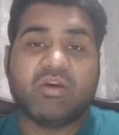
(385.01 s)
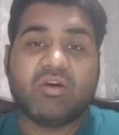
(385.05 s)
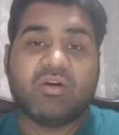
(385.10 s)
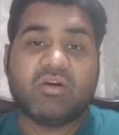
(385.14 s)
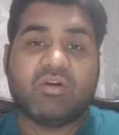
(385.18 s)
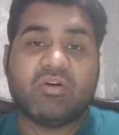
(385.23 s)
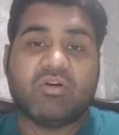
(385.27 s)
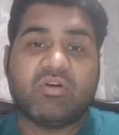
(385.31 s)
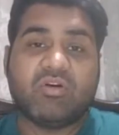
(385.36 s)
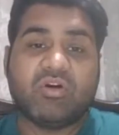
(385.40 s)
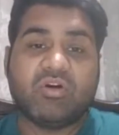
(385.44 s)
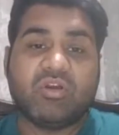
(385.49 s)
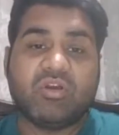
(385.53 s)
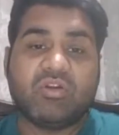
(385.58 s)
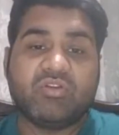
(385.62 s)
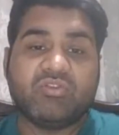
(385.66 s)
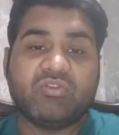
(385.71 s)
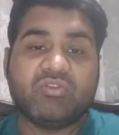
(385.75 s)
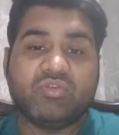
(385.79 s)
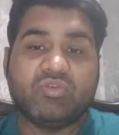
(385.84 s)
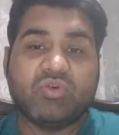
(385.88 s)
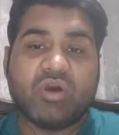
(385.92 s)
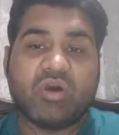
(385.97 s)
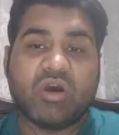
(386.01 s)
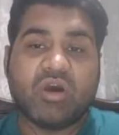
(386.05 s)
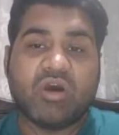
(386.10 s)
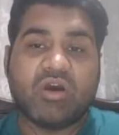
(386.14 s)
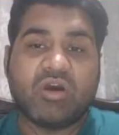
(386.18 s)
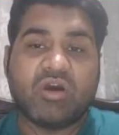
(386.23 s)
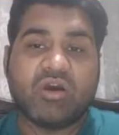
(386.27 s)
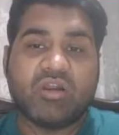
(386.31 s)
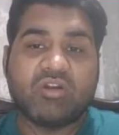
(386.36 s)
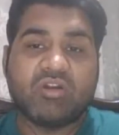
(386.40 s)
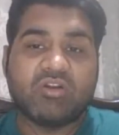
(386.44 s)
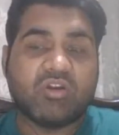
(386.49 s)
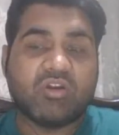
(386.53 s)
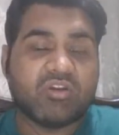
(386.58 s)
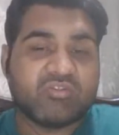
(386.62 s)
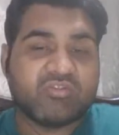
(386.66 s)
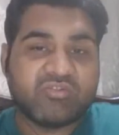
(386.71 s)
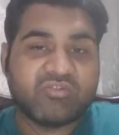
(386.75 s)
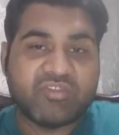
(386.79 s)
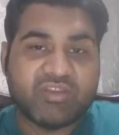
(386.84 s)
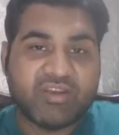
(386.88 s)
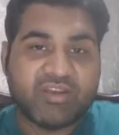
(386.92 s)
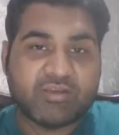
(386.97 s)
or you are not
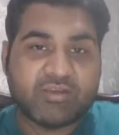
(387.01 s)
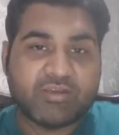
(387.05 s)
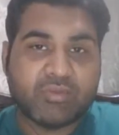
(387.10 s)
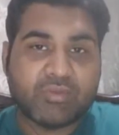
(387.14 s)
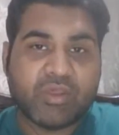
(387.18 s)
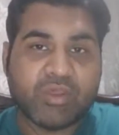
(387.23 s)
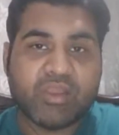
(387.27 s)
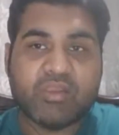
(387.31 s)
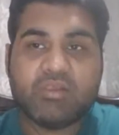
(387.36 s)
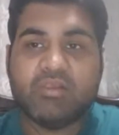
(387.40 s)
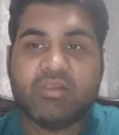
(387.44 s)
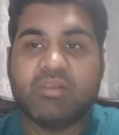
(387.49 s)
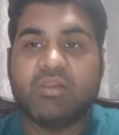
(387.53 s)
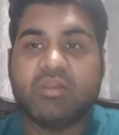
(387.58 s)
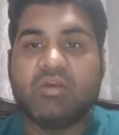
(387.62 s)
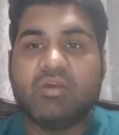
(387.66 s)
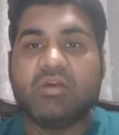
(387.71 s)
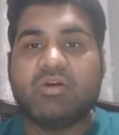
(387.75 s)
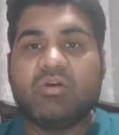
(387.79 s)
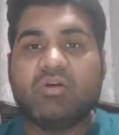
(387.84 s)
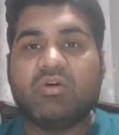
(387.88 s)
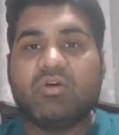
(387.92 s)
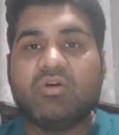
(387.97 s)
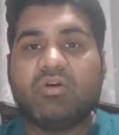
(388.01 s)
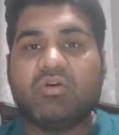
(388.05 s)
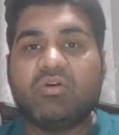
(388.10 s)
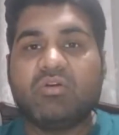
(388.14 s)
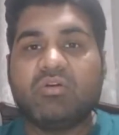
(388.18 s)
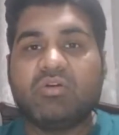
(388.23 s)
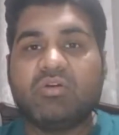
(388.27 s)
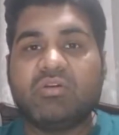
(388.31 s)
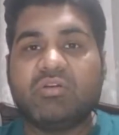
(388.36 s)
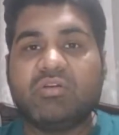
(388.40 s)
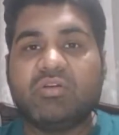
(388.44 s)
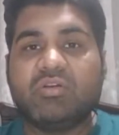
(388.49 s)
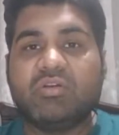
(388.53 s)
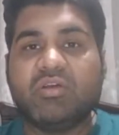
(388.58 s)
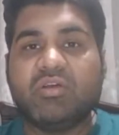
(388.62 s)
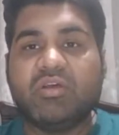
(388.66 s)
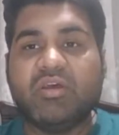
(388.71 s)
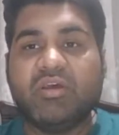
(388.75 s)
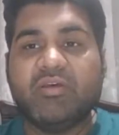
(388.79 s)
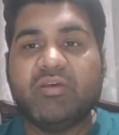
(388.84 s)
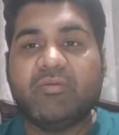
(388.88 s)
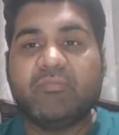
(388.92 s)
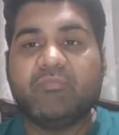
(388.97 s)
feeling well,
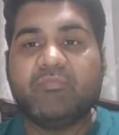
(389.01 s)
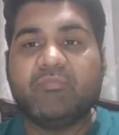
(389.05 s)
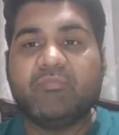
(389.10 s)
or